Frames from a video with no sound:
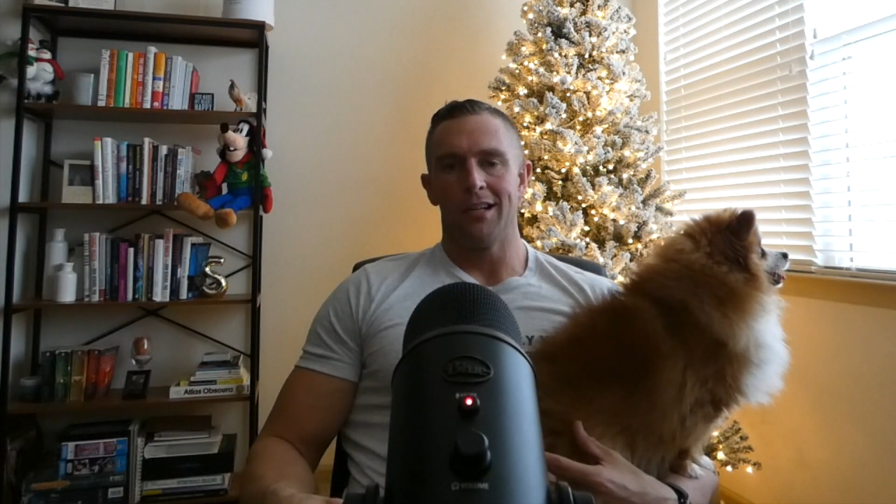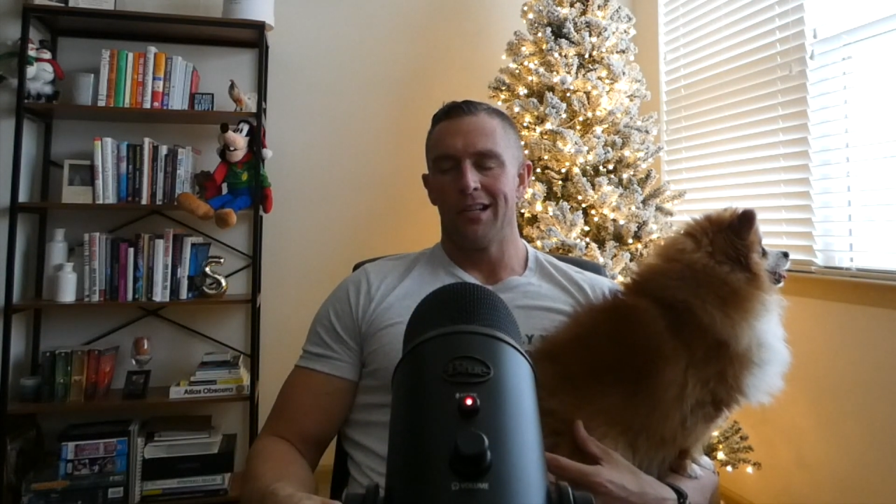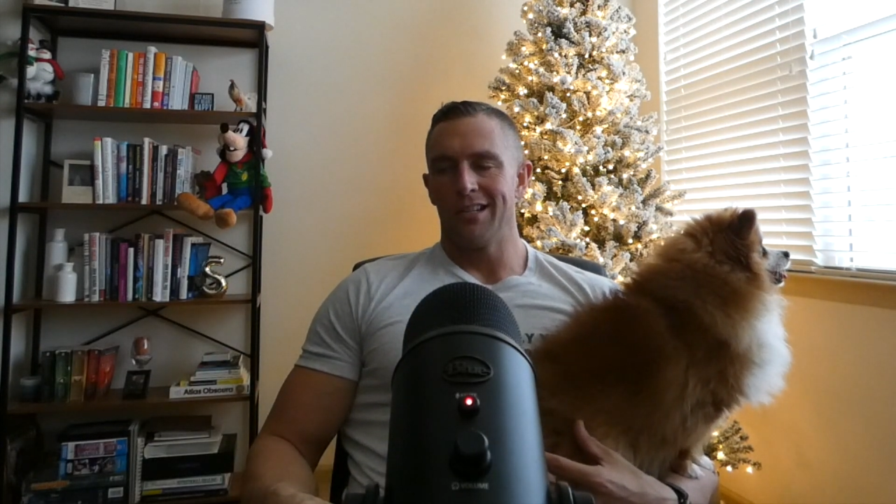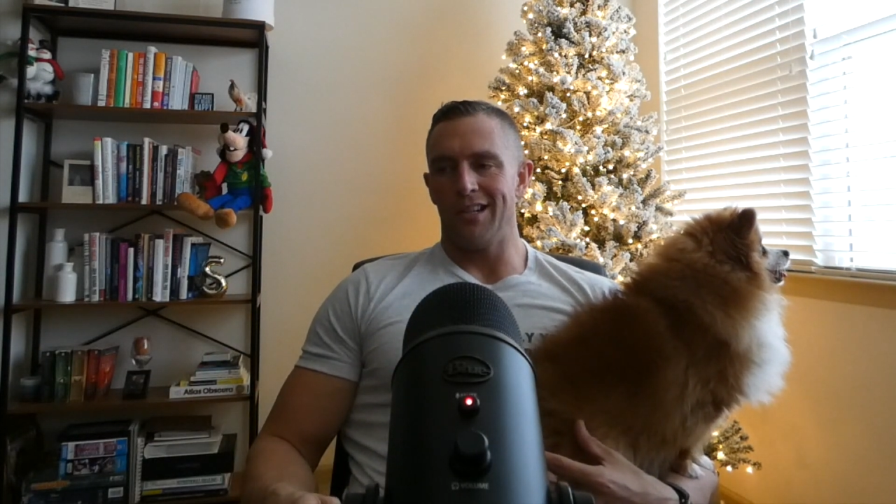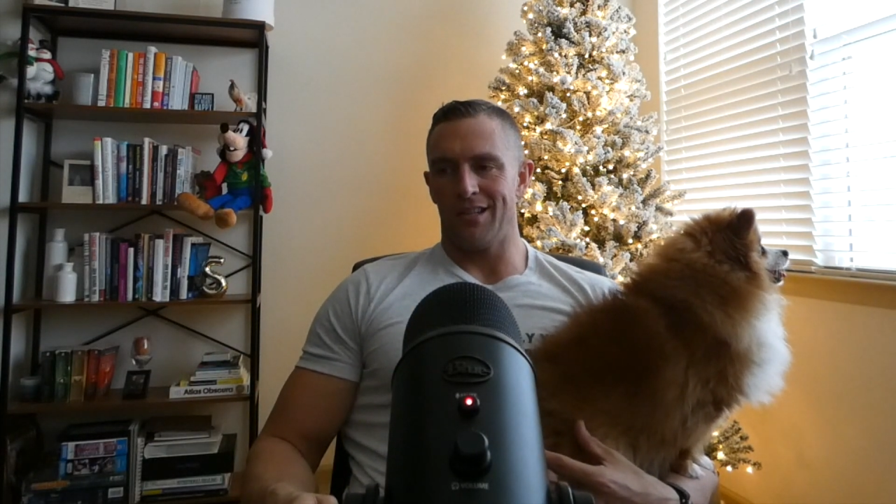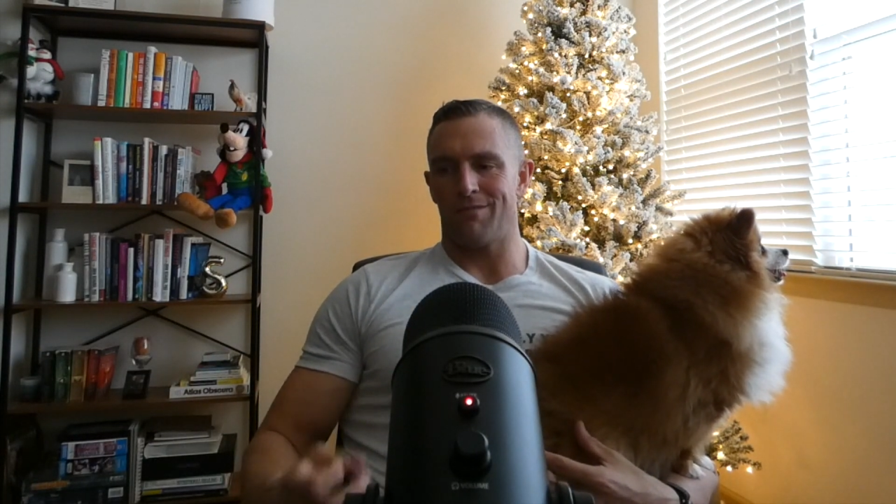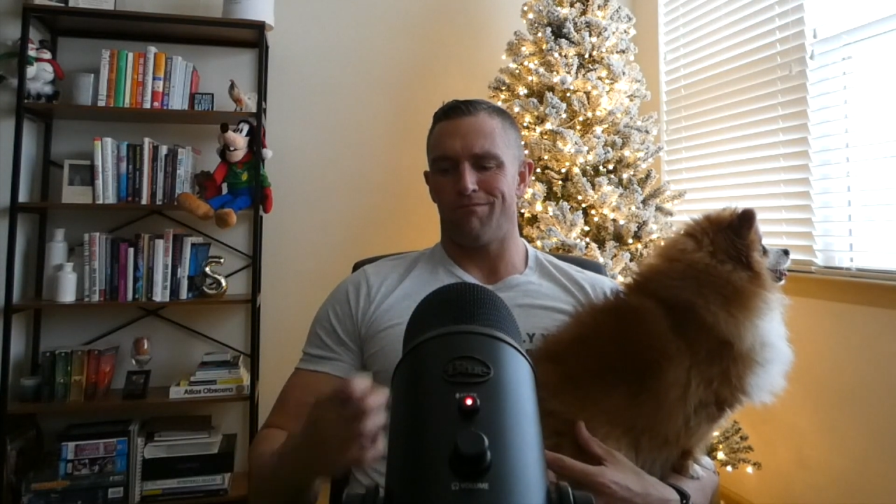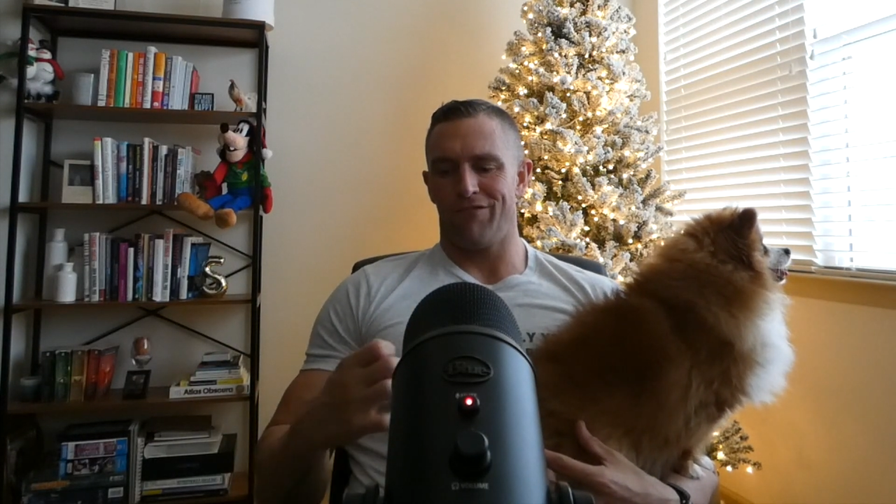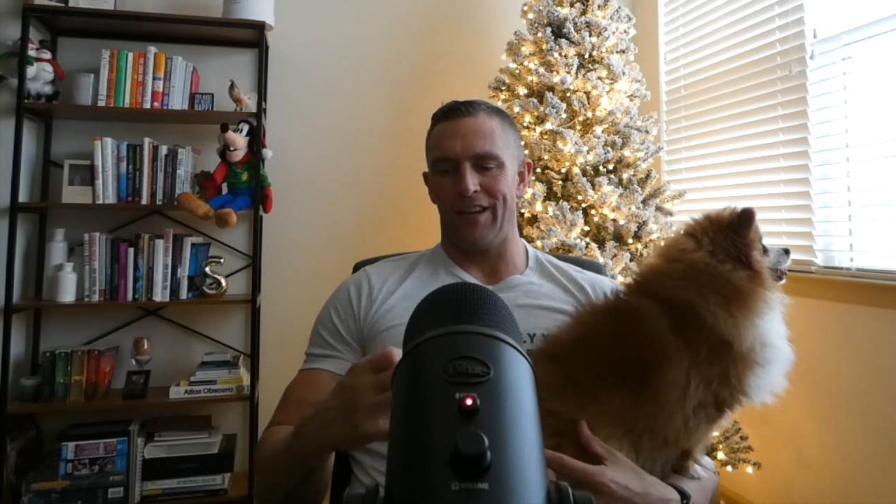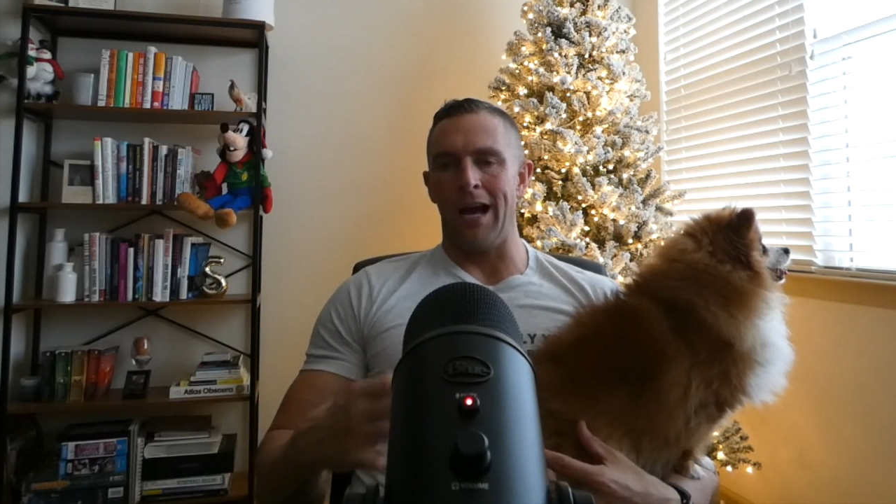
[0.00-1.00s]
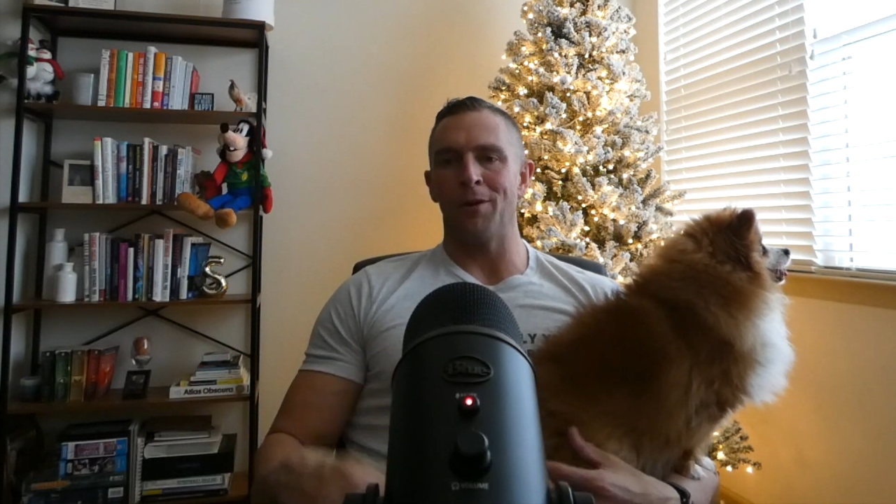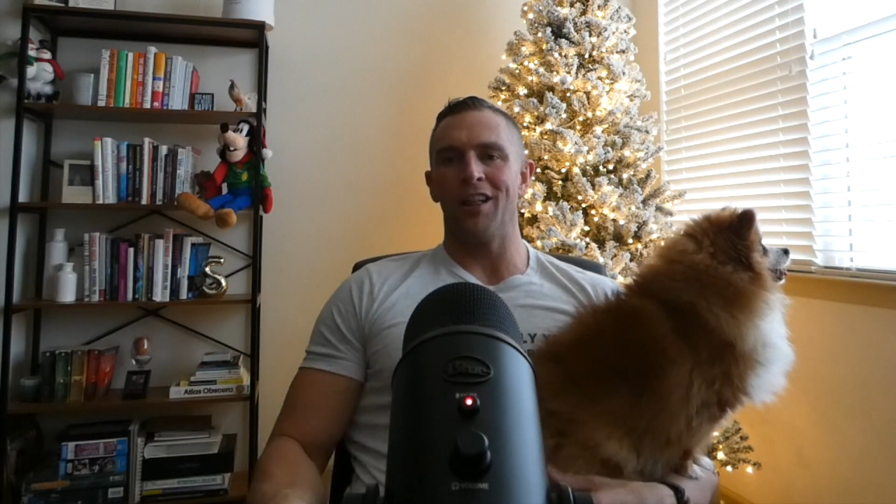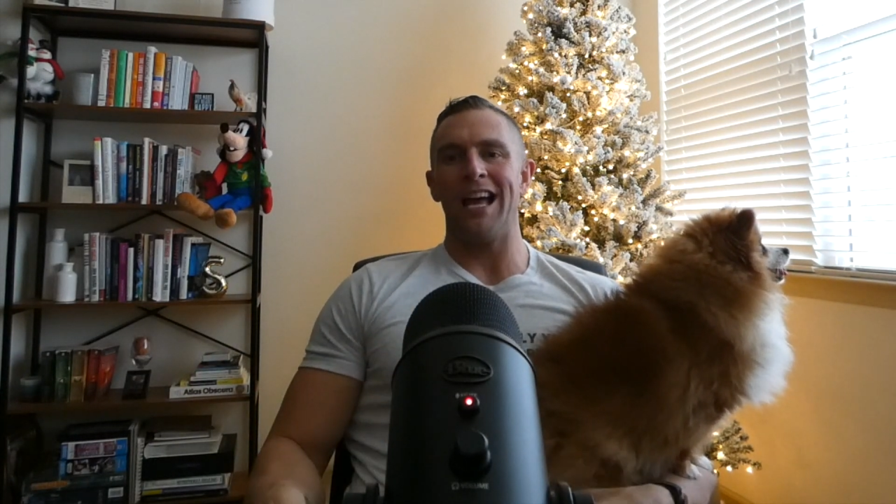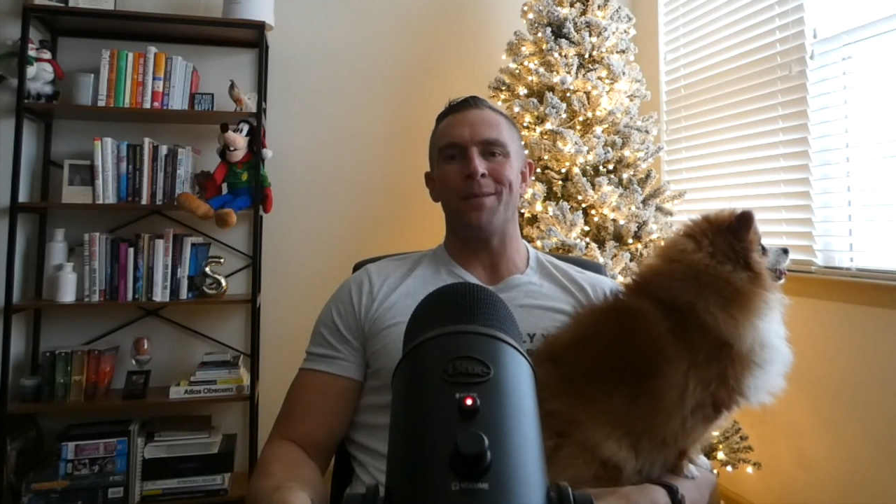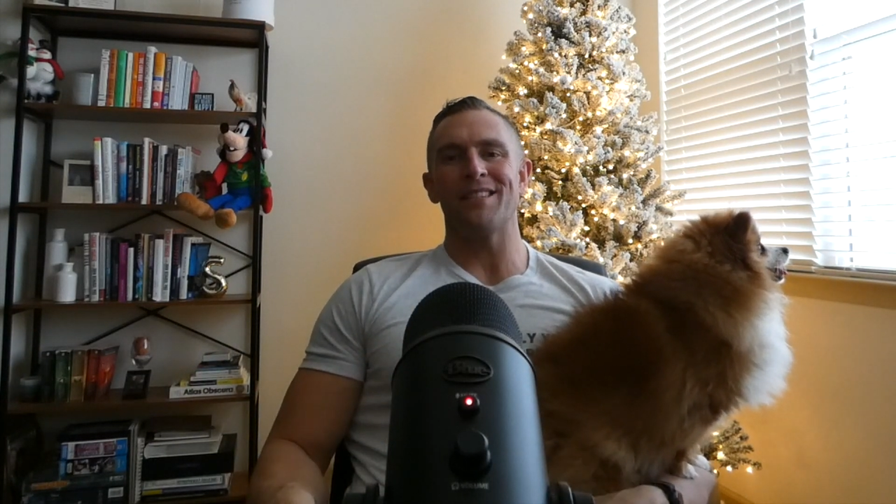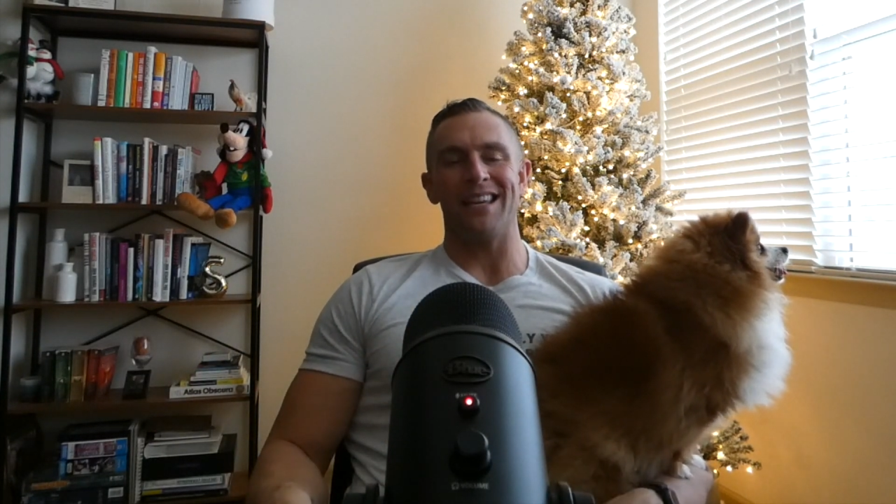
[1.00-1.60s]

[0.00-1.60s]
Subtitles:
just phenomenal abs